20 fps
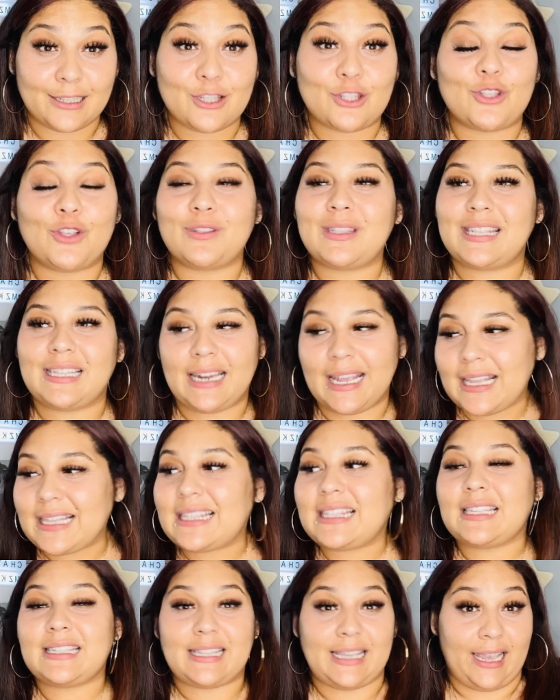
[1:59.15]
So
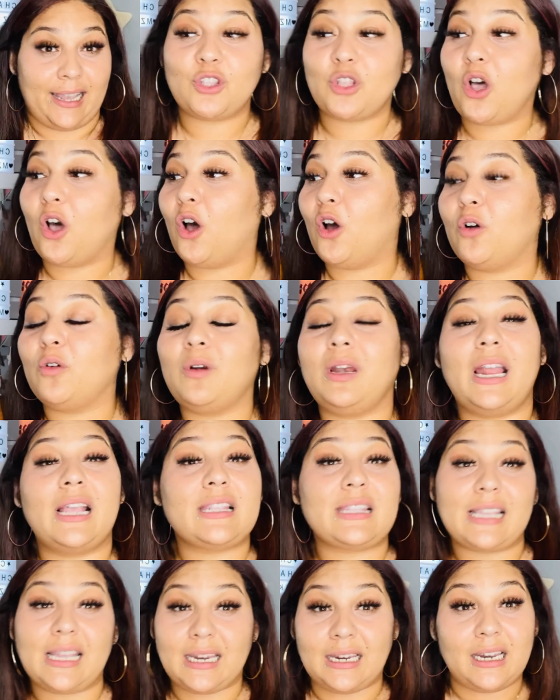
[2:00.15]
today's the day. So
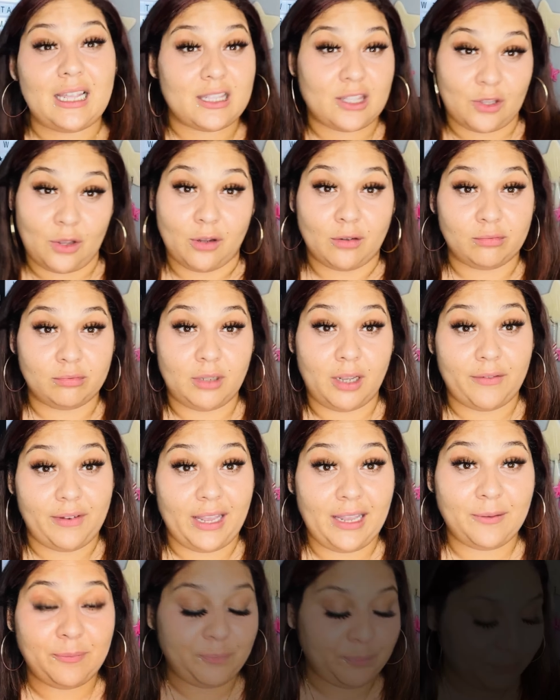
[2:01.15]
let's get it, let's go, all right?